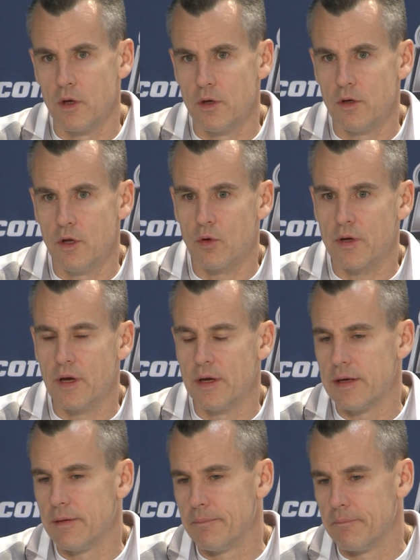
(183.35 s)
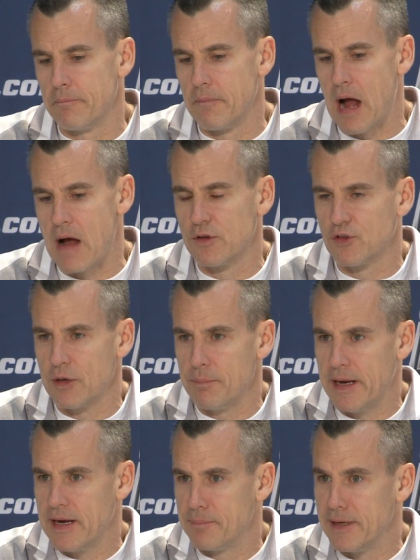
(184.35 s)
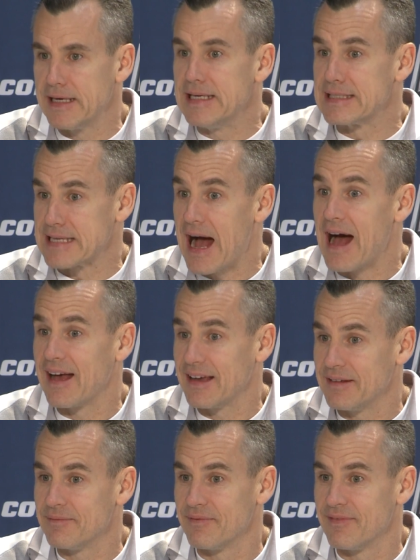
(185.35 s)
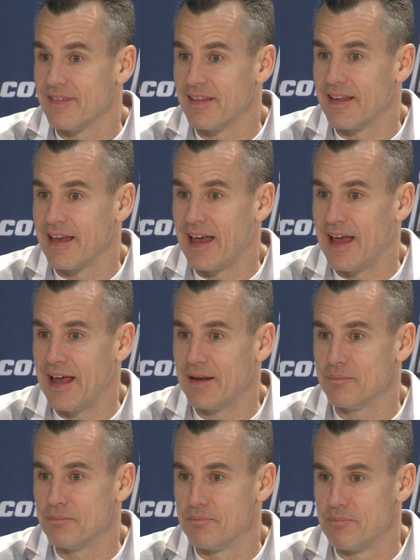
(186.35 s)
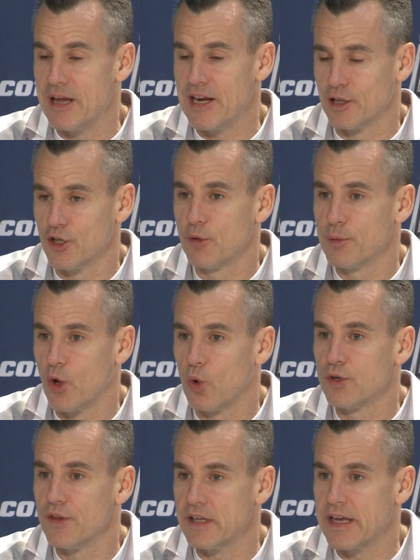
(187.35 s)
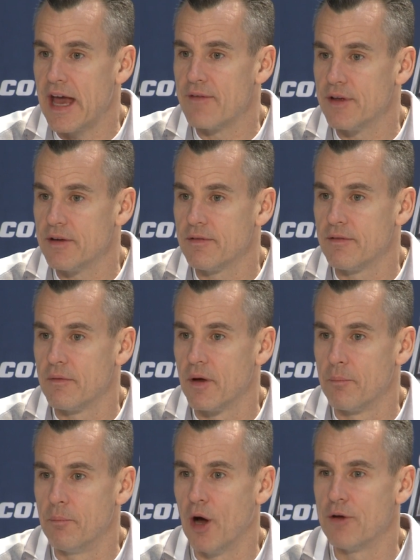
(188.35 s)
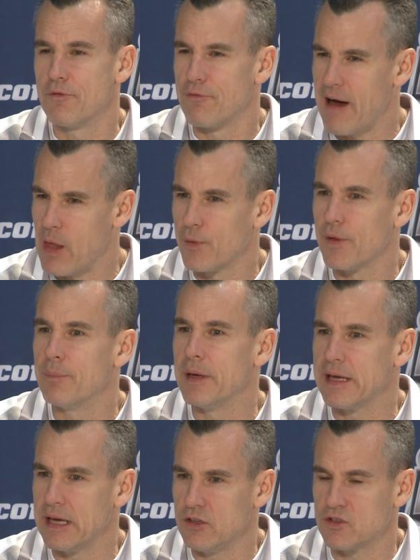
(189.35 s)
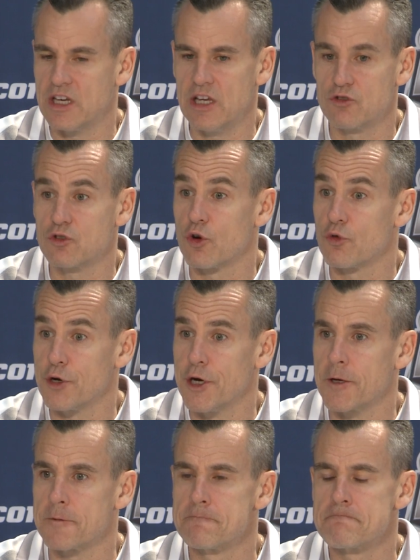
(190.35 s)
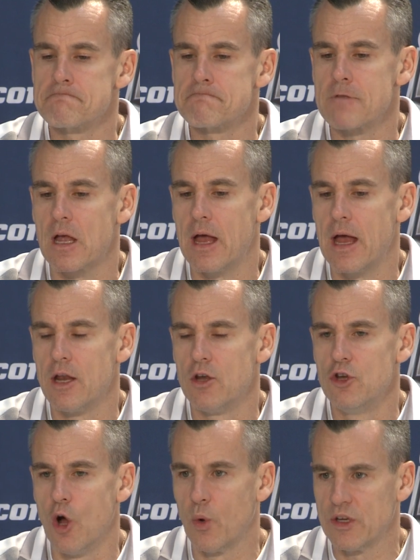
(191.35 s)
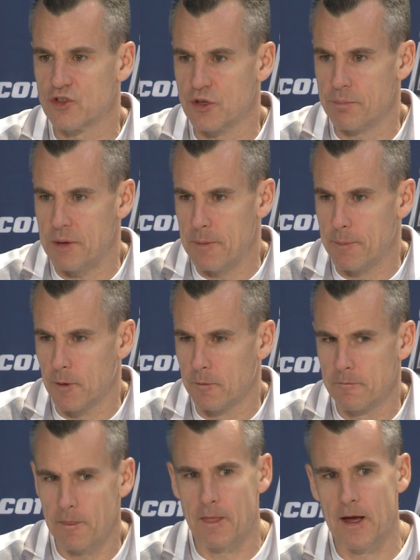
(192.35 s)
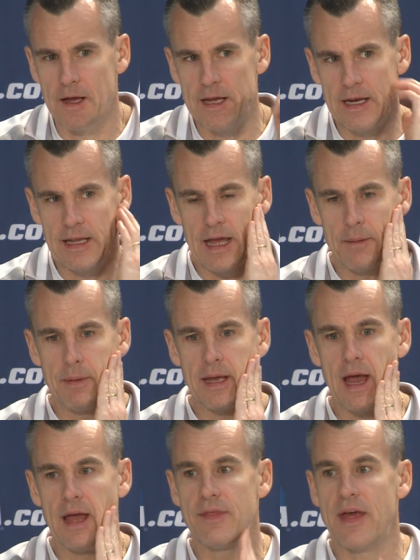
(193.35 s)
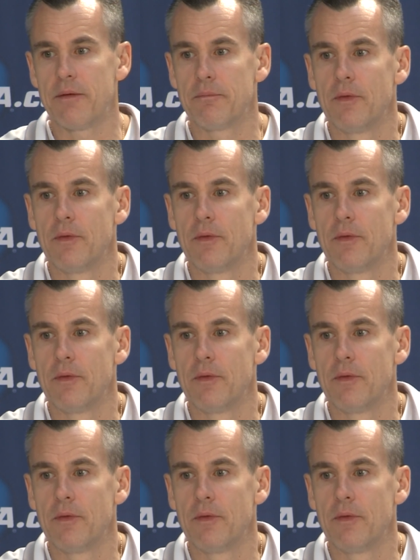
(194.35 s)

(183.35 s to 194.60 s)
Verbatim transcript: You know, obviously being a Big East guy and being a little bit older than Kevin, but following the Big East and his career, knowing some people uh, in the NBA that